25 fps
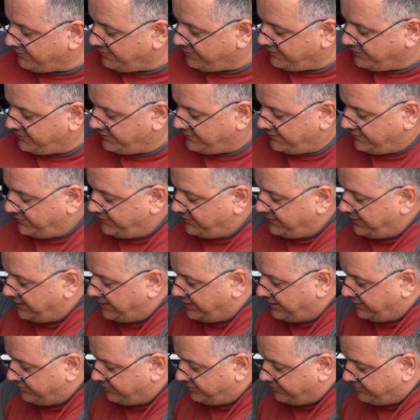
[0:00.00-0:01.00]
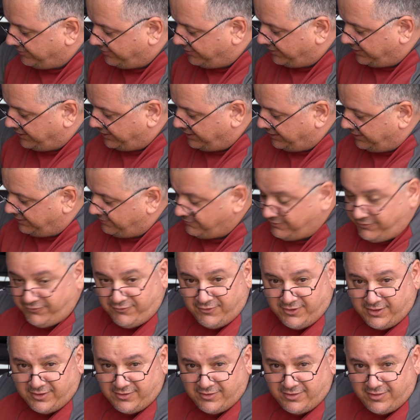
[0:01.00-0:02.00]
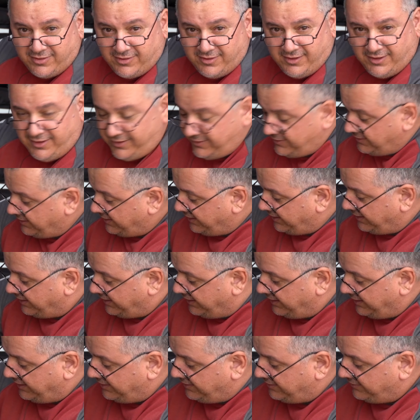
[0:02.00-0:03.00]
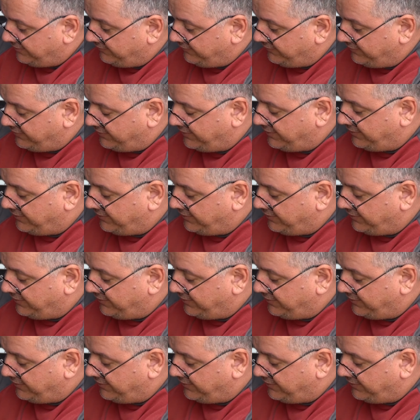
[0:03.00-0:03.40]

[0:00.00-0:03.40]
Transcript: on the outside here, what you can see there, just